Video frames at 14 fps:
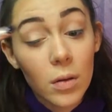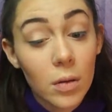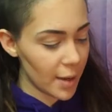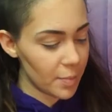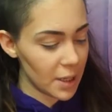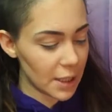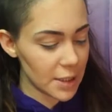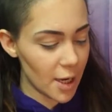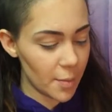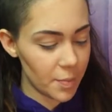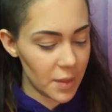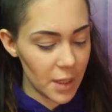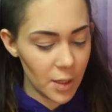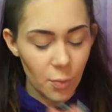I picked
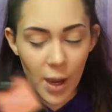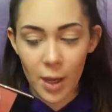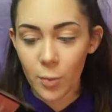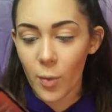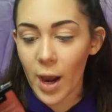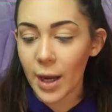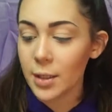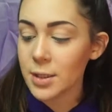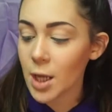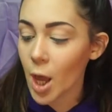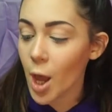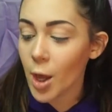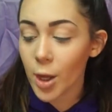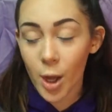up the Wet n Wild
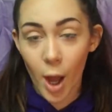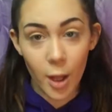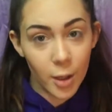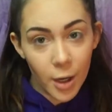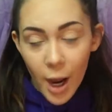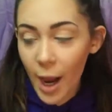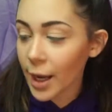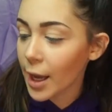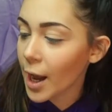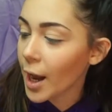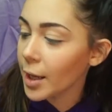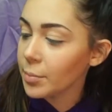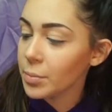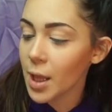Color
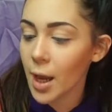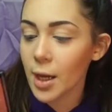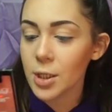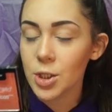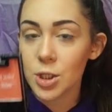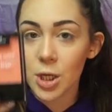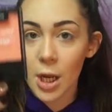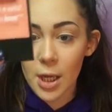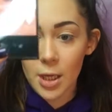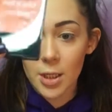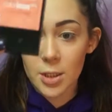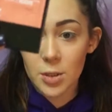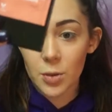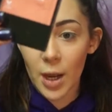Icon blush. It's